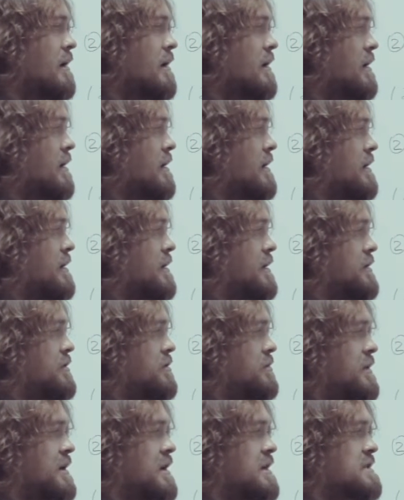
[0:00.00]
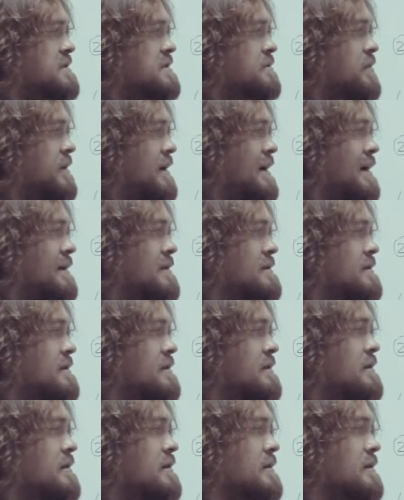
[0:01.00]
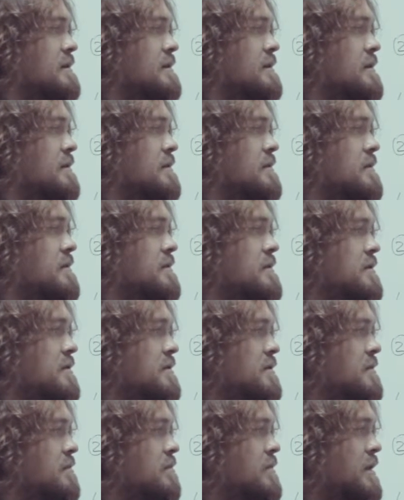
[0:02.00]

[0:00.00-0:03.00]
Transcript: you may expect the